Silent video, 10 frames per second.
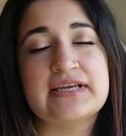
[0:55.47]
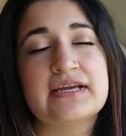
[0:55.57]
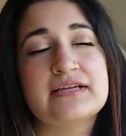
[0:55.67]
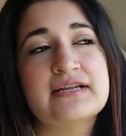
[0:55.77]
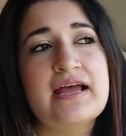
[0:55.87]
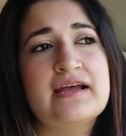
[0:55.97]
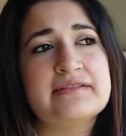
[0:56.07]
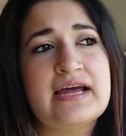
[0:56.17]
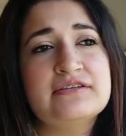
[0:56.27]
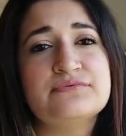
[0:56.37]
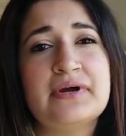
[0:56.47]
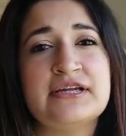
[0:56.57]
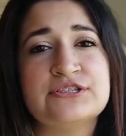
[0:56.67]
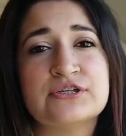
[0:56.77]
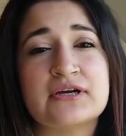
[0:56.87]
and that is why
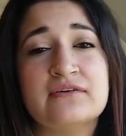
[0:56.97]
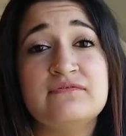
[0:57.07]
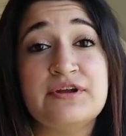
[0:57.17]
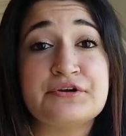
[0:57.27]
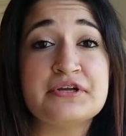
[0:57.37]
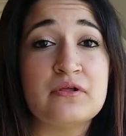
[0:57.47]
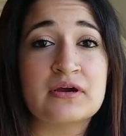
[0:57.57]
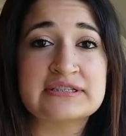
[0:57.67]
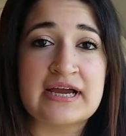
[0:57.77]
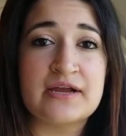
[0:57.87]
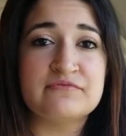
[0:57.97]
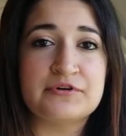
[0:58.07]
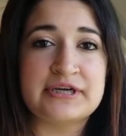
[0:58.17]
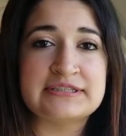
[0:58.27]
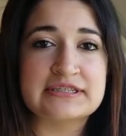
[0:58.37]
it took a very long time for
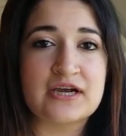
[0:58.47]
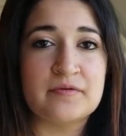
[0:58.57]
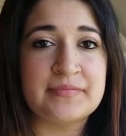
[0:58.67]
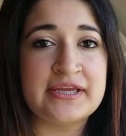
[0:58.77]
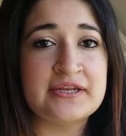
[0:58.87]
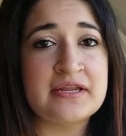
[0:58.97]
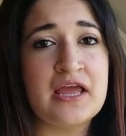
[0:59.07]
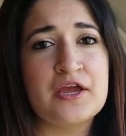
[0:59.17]
it to come in,